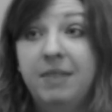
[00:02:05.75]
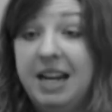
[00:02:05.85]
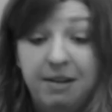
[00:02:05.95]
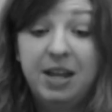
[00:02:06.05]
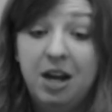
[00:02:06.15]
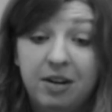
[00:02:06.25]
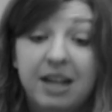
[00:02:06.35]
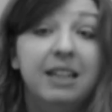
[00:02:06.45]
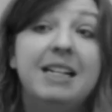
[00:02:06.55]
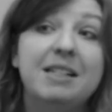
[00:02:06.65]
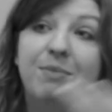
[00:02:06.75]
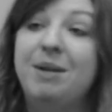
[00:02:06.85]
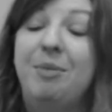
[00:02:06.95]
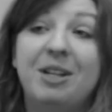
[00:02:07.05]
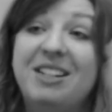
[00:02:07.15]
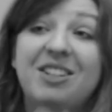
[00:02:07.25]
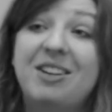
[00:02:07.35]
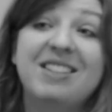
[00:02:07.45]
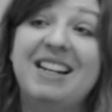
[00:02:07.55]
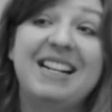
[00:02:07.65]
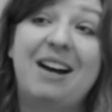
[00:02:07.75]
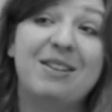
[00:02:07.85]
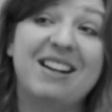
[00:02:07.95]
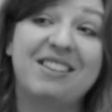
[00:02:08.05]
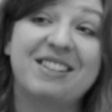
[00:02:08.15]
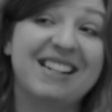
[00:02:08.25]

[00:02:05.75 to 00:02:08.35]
And if they are aliens, maybe they'll start sending out another